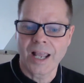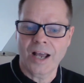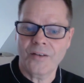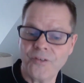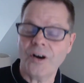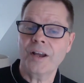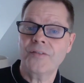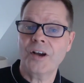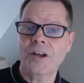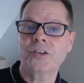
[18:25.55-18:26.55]
and
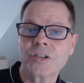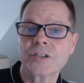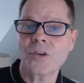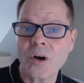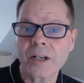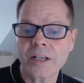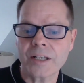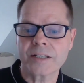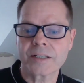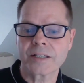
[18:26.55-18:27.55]
500
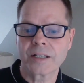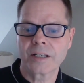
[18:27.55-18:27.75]
donkeys.